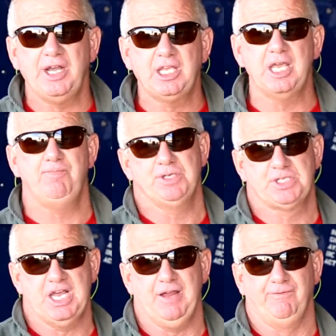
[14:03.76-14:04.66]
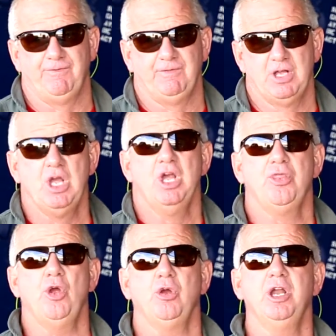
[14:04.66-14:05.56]
to keep you safe.
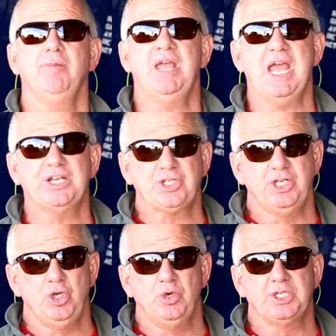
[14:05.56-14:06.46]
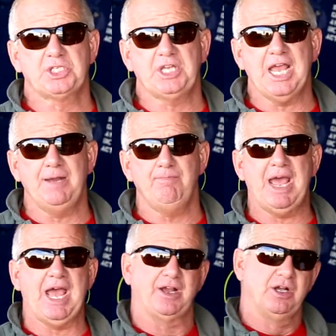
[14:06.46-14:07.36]
They're going to be asking you to stand
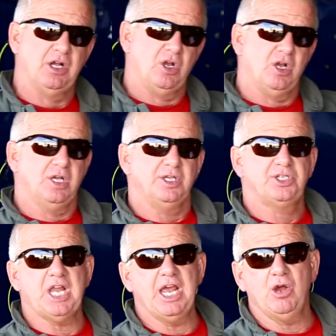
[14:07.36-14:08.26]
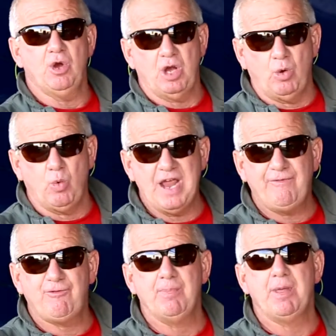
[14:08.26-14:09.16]
back, stay away
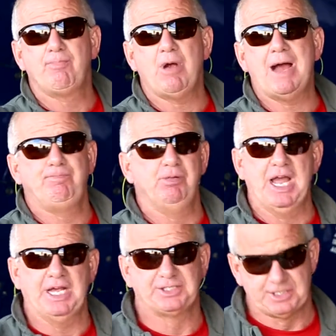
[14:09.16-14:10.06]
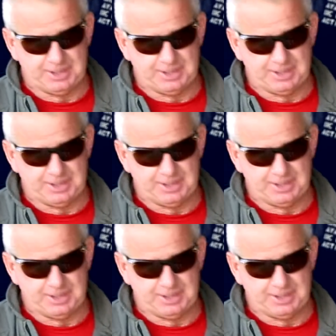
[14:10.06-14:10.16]
from the prop blast.